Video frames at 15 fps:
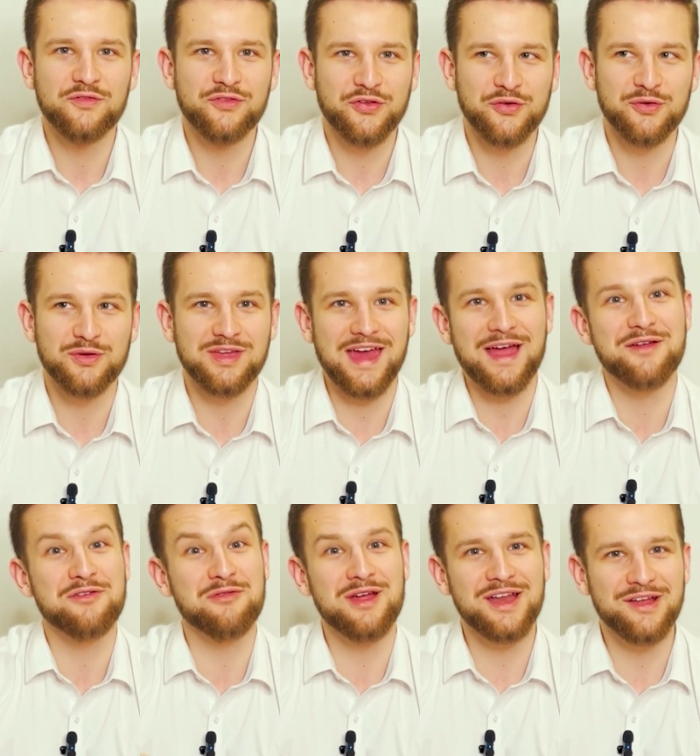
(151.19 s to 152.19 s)
to get
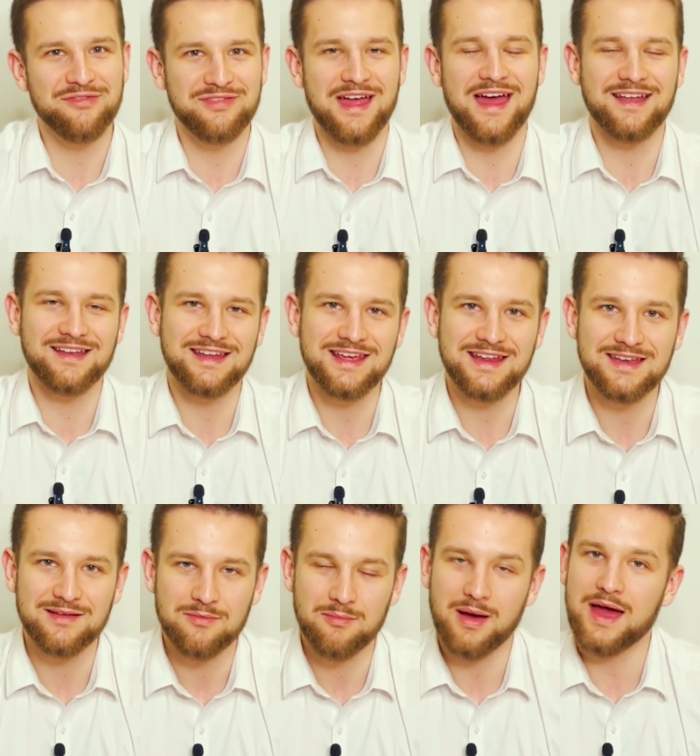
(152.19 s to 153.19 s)
rid of that need
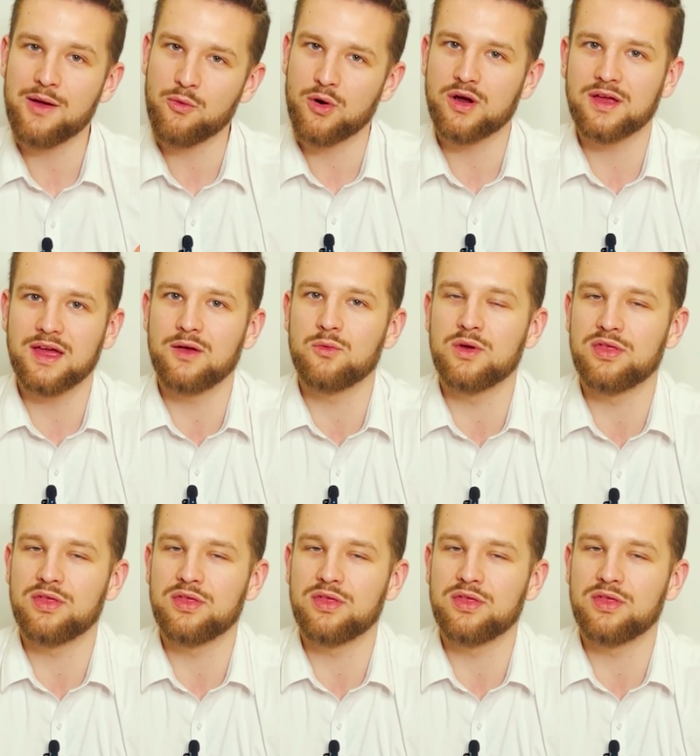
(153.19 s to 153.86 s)
by working